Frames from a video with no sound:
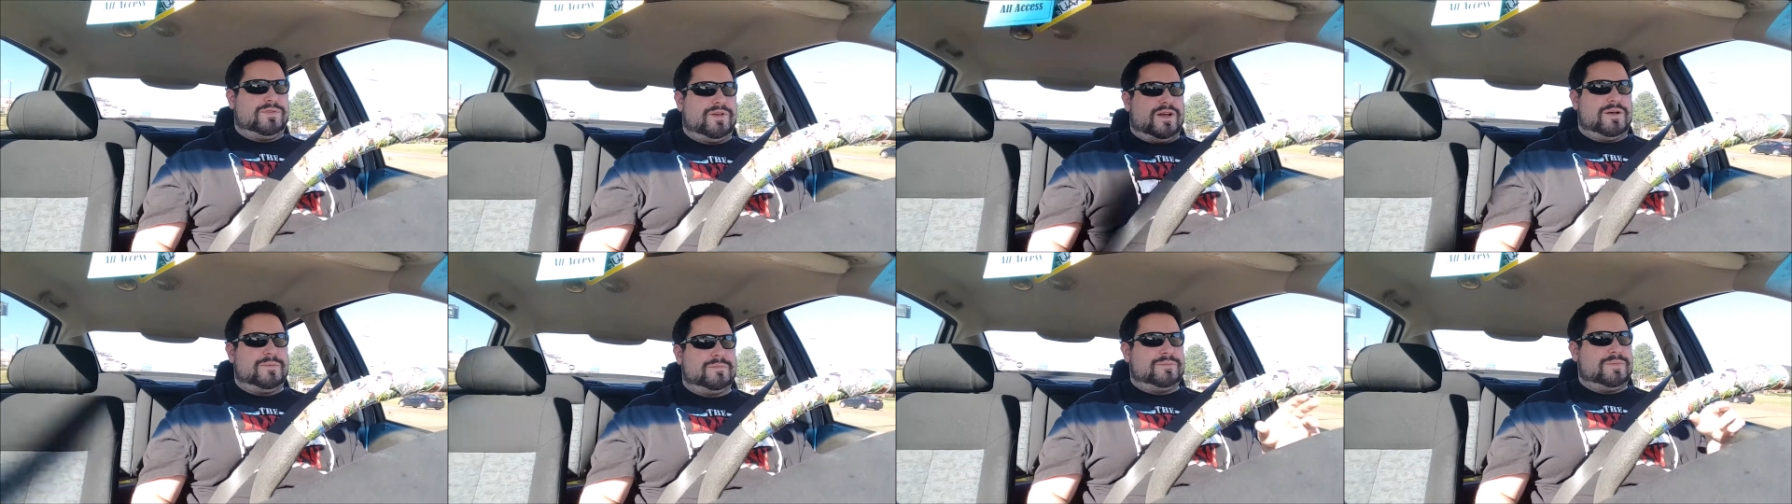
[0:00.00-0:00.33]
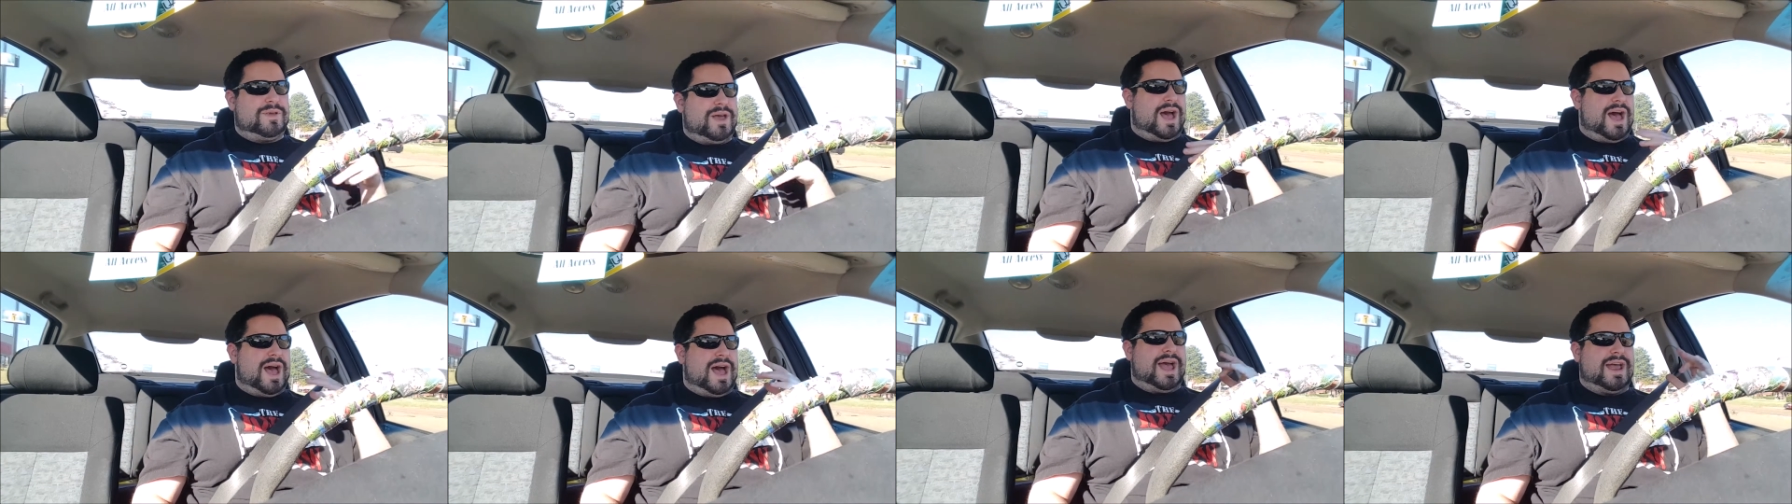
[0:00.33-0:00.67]

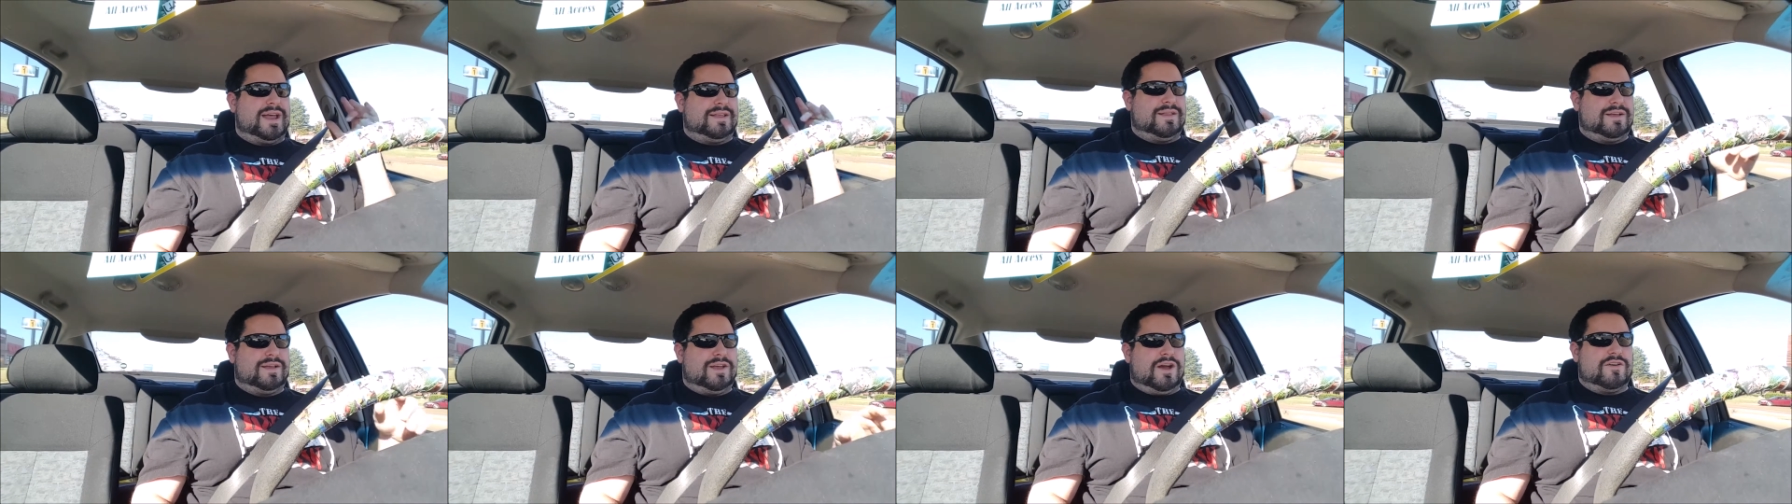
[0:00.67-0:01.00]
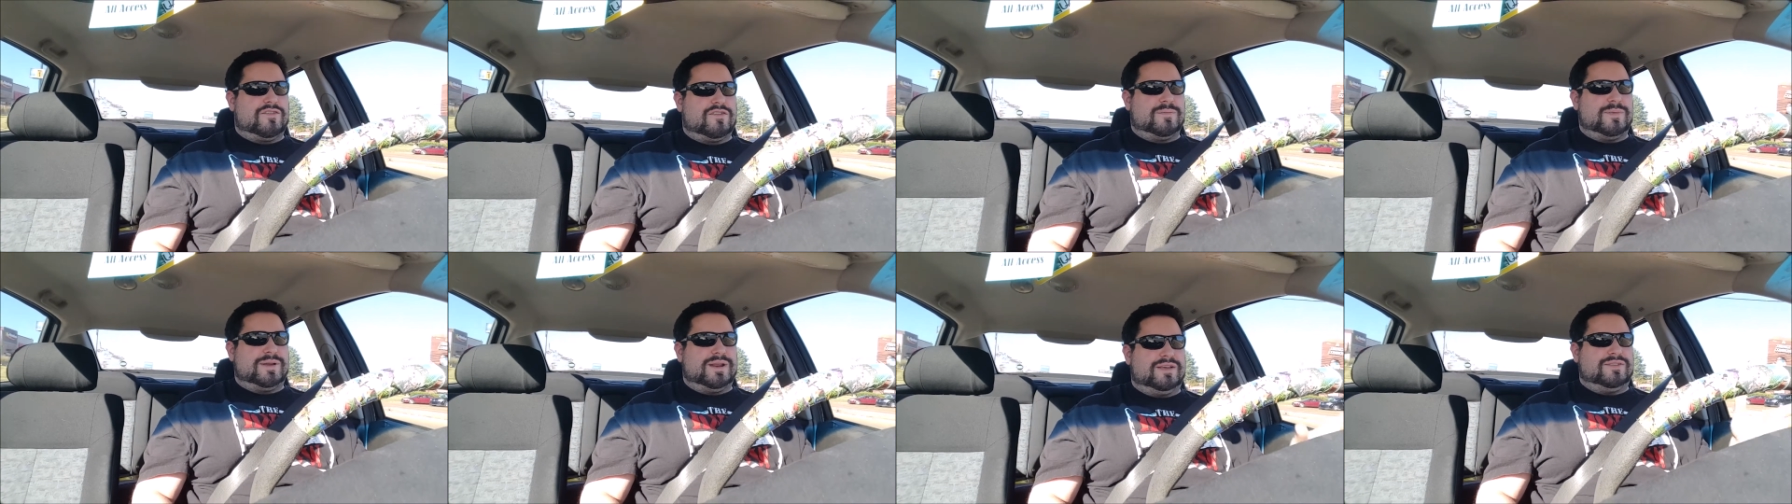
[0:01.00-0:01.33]
some guy in the
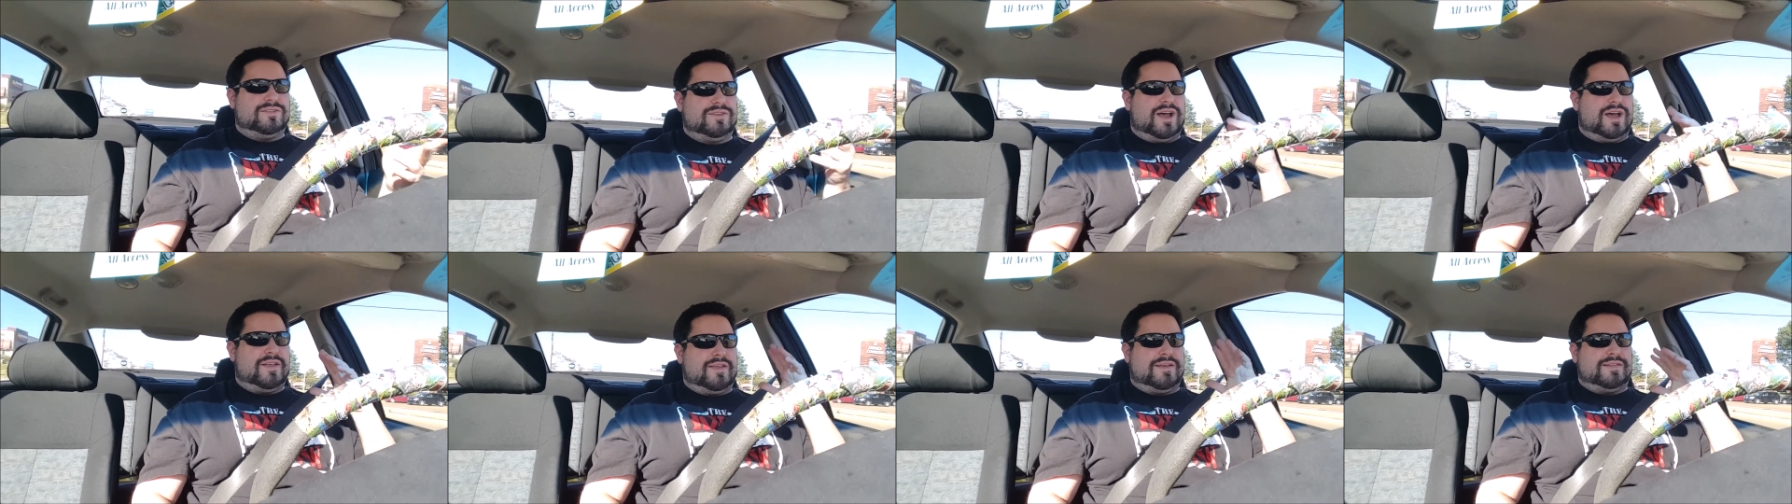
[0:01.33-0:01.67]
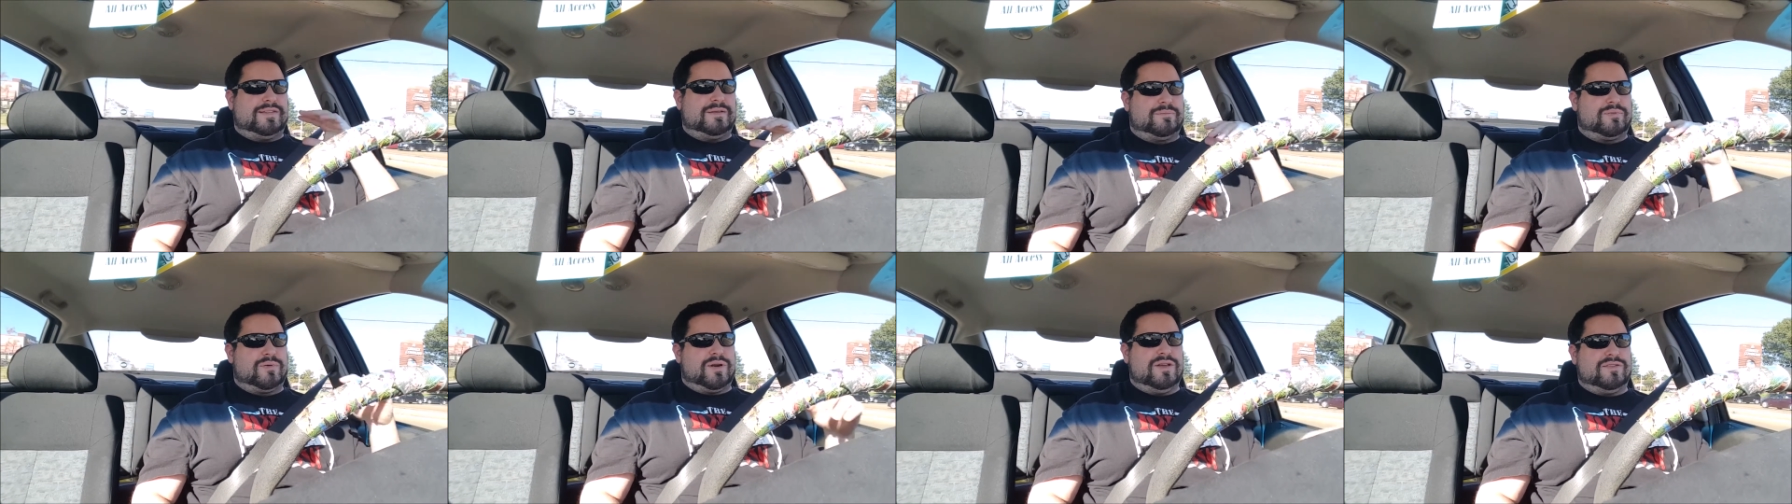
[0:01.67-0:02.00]
government. He's not,
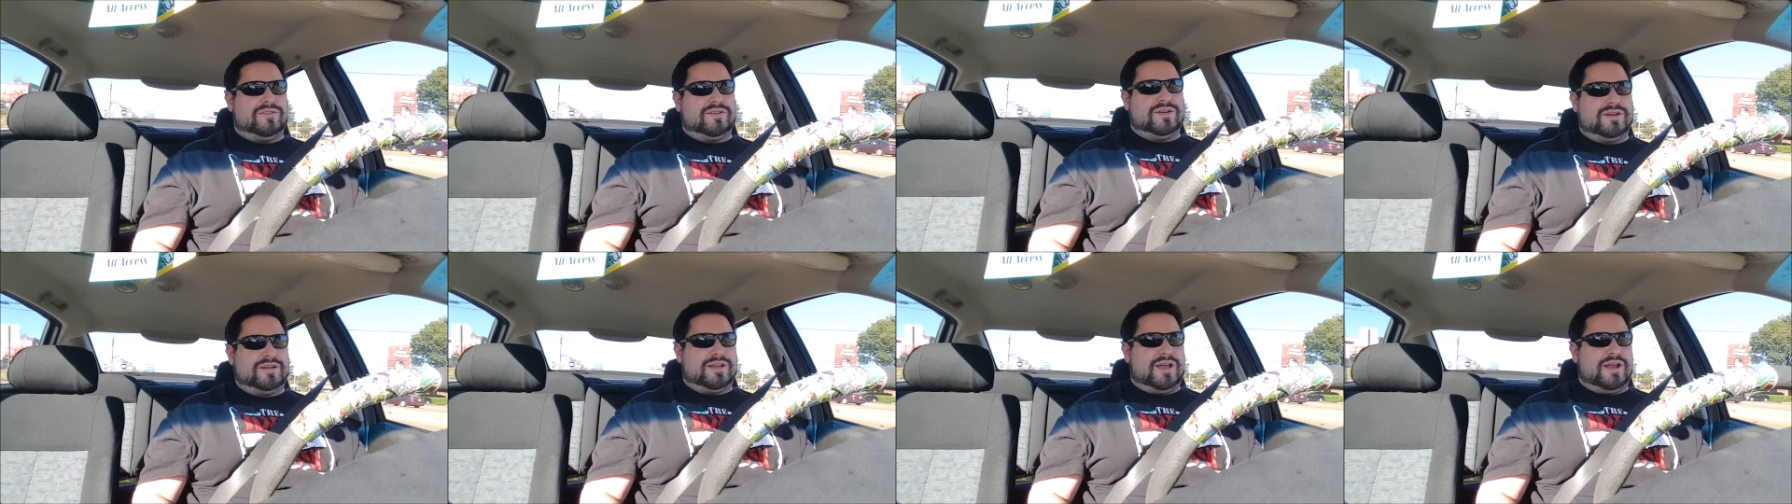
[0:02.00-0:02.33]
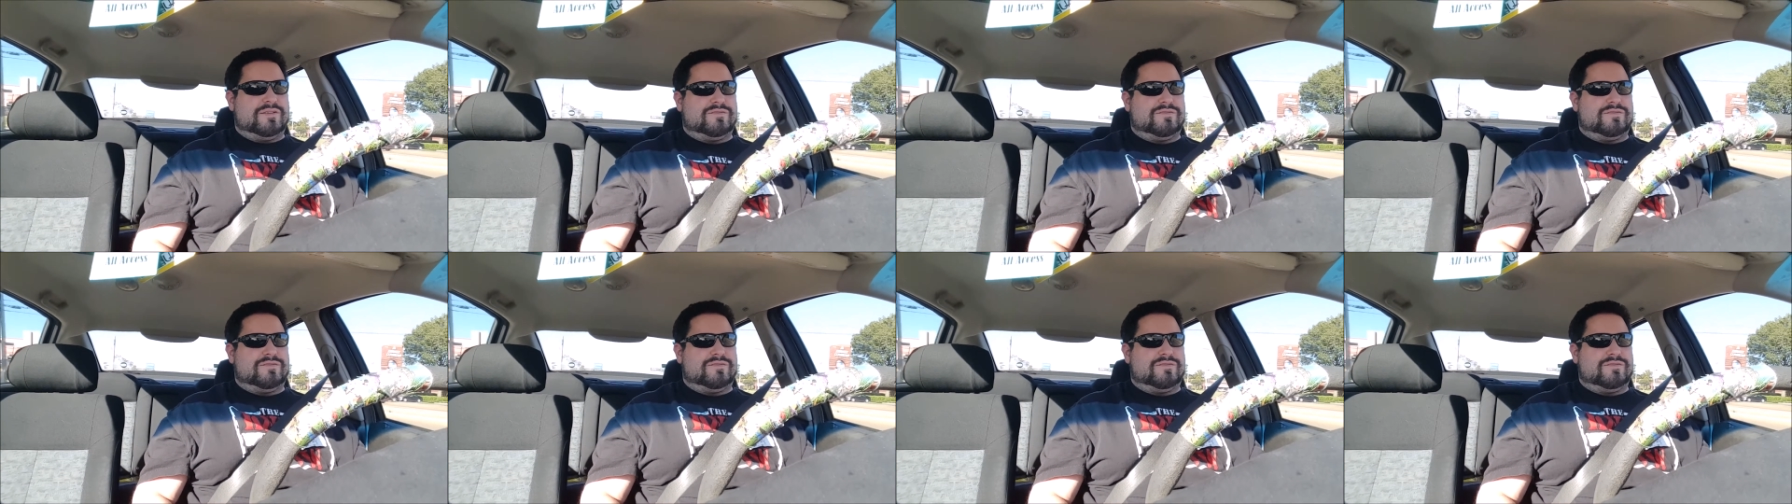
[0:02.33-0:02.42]
like, the president.